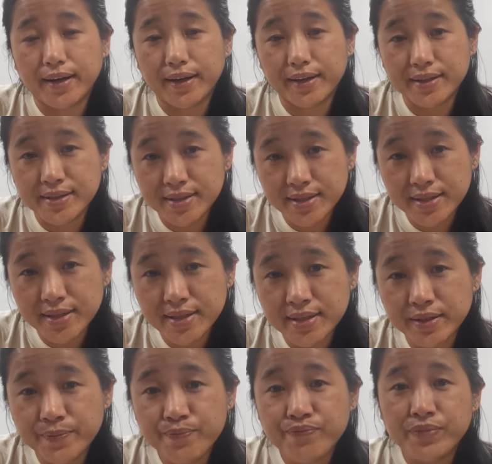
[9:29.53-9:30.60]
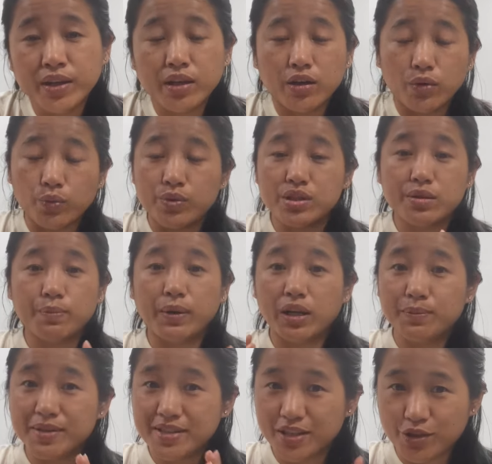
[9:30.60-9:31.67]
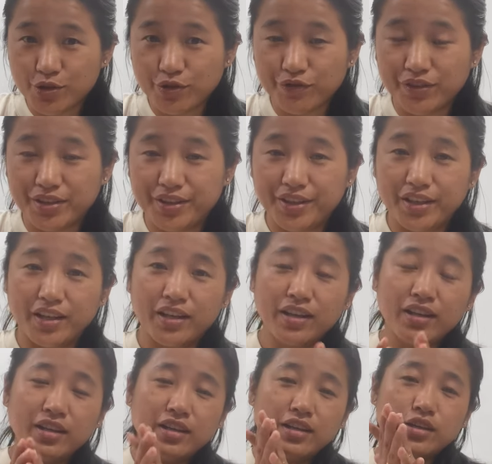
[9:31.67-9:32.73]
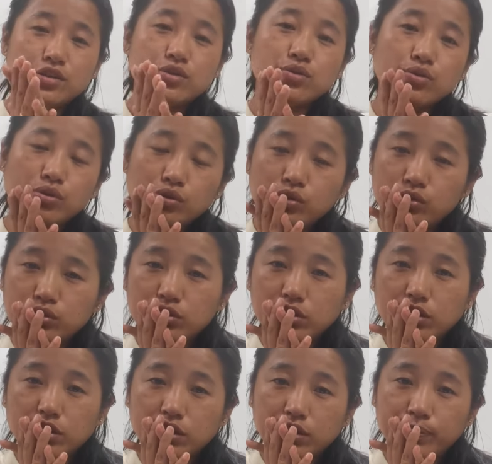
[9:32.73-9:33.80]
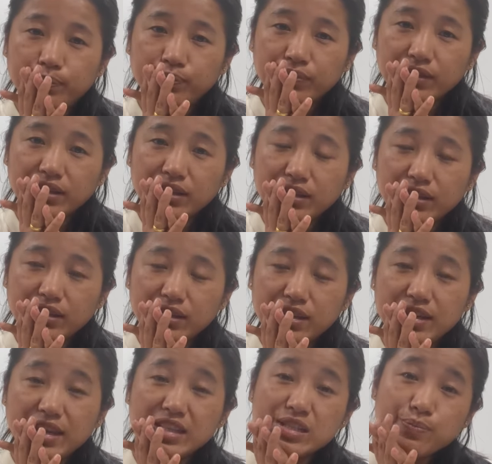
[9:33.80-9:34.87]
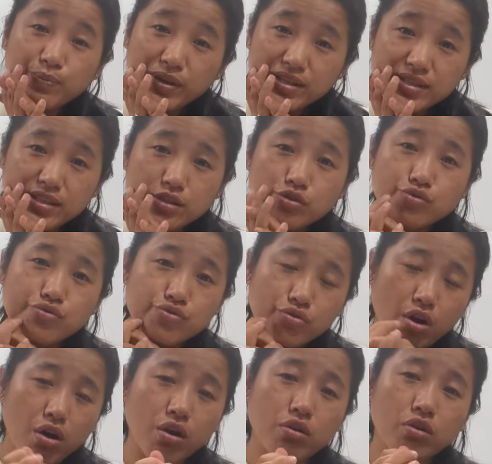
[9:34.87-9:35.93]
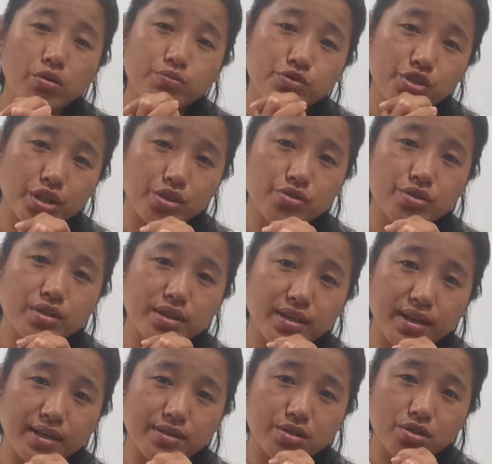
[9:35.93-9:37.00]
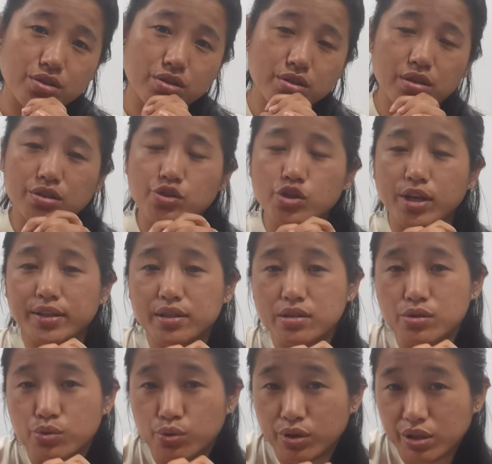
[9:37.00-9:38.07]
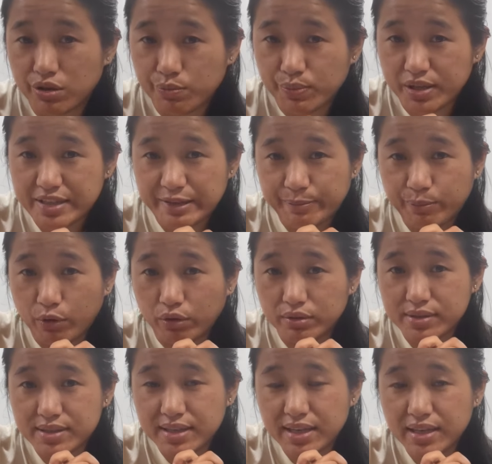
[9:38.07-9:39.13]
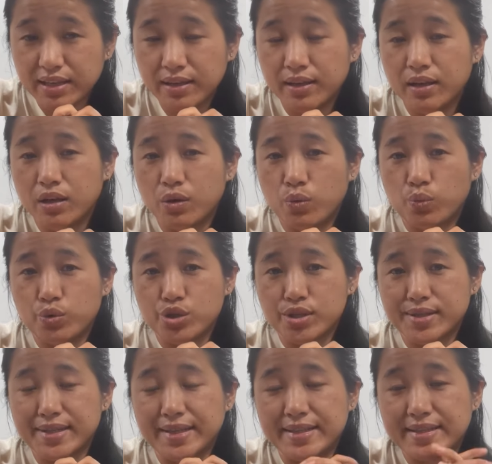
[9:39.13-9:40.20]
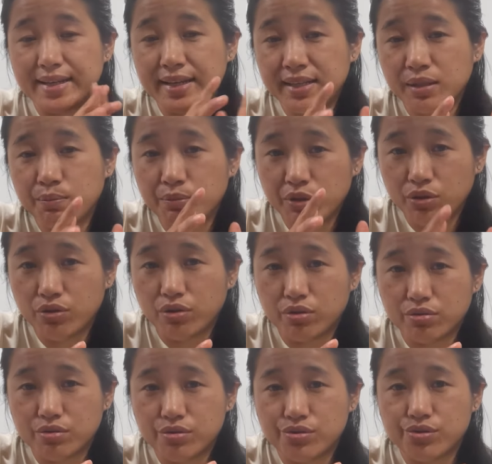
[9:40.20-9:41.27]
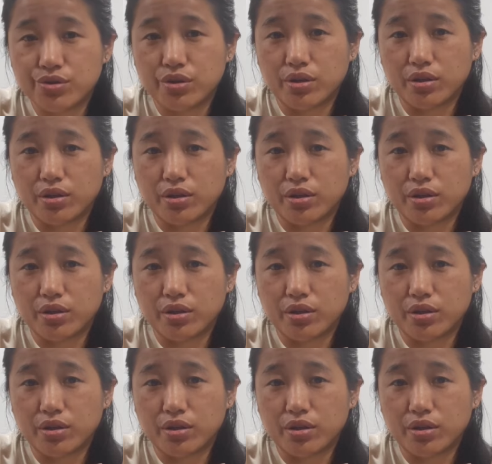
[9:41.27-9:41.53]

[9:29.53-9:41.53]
India, Winter Parliament session of India. So he expressed his strong objection against China's growing repressive policy, which is extending beyond